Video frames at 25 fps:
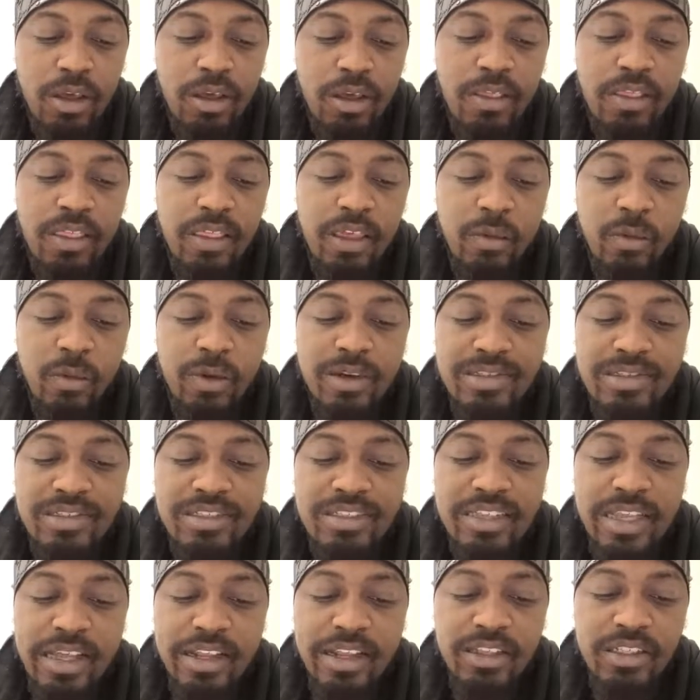They weren't
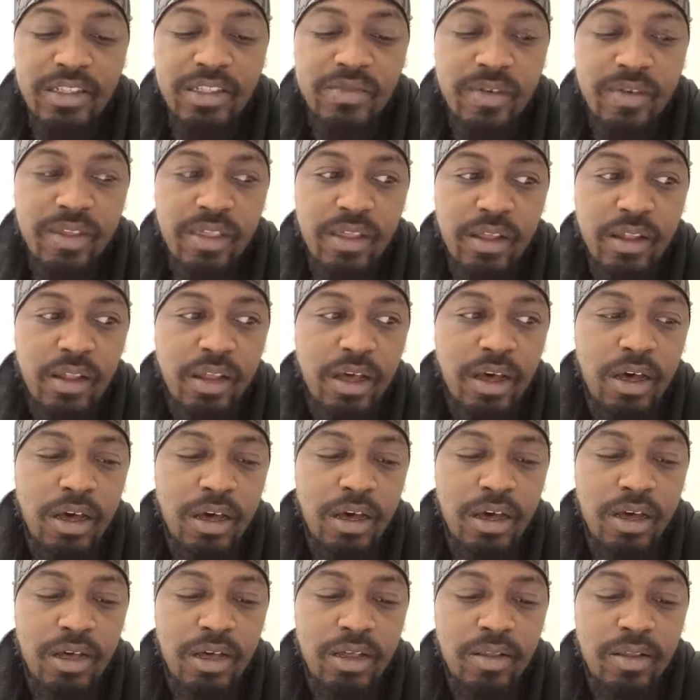zealous for the
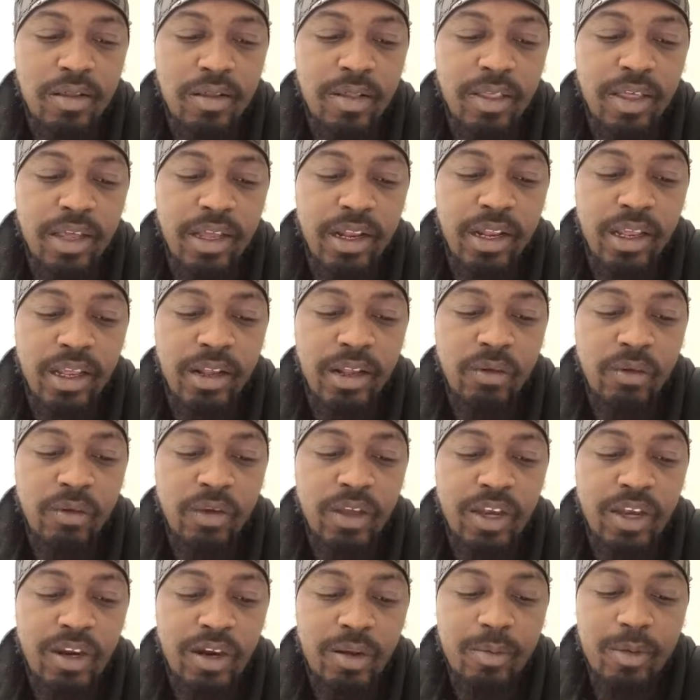law. They didn't
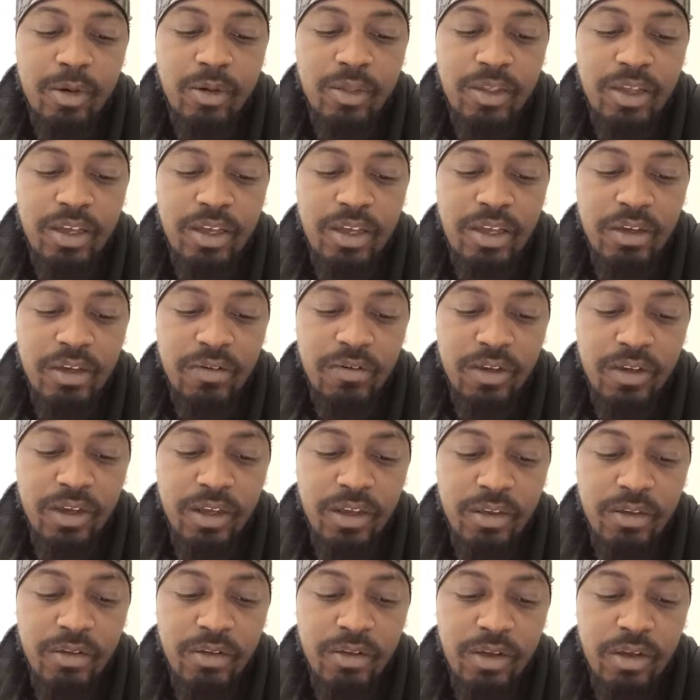care about the
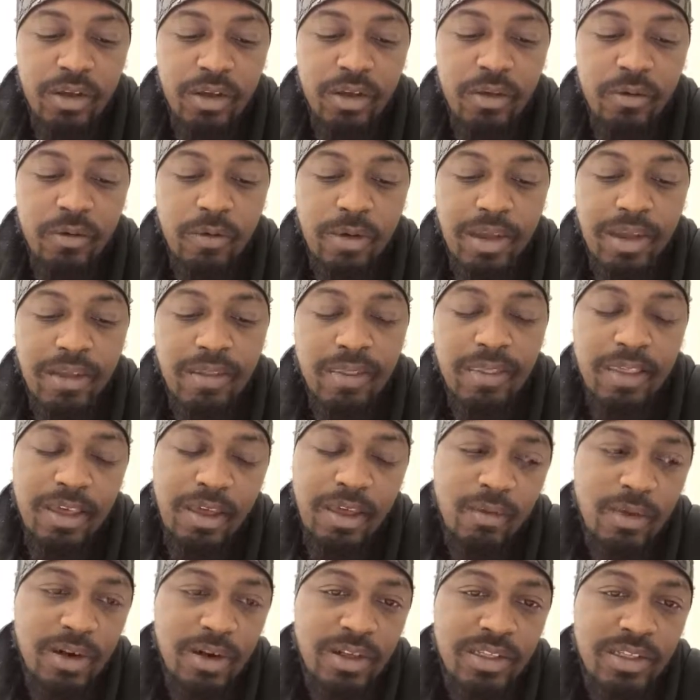covenant, right? They
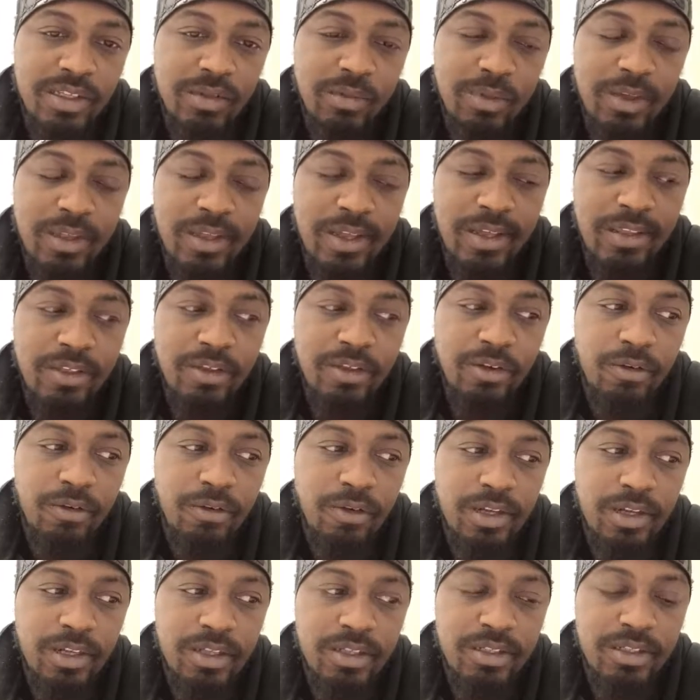wanted to be like the
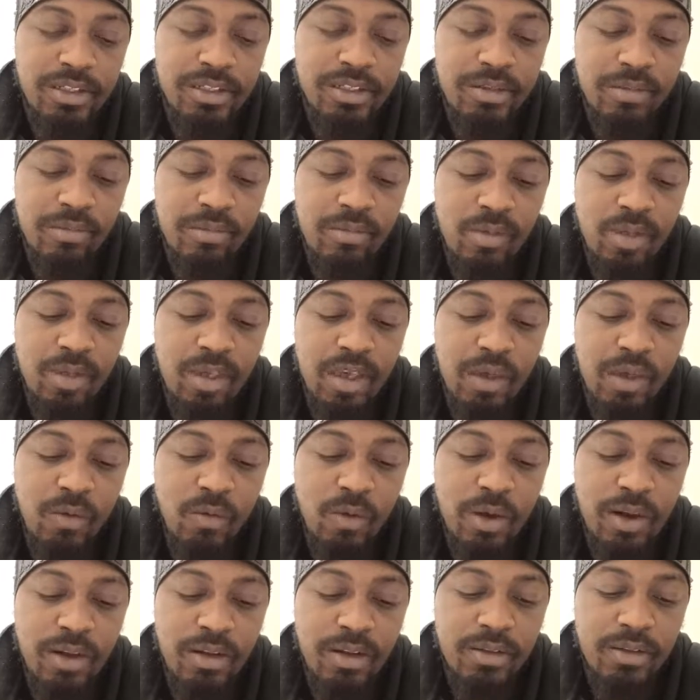Greeks. They
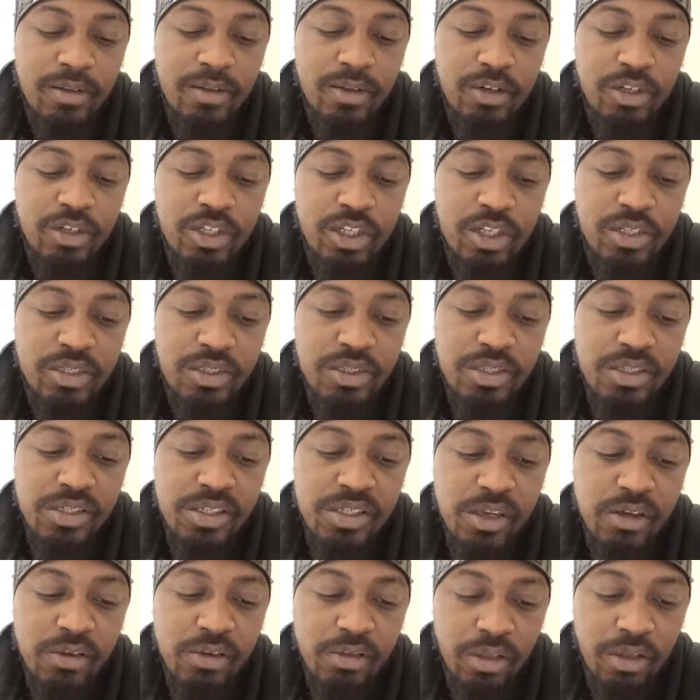wanted the justice
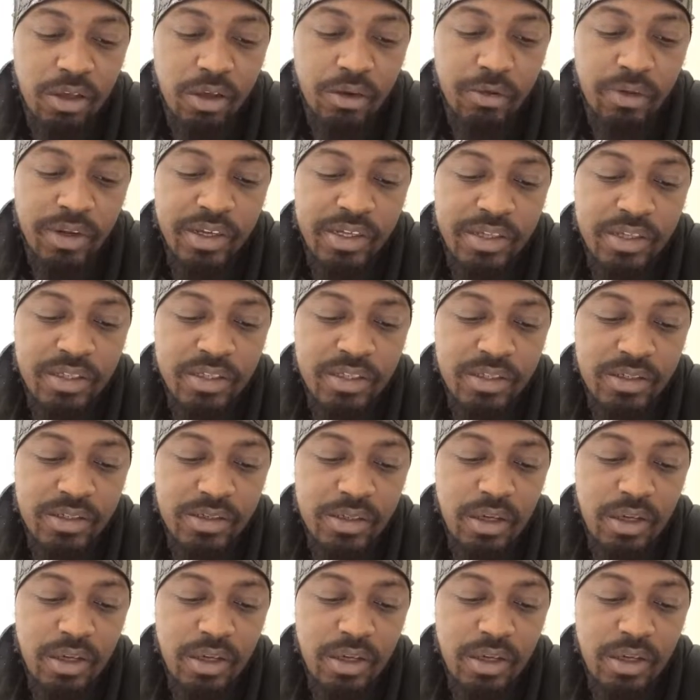of the Greeks.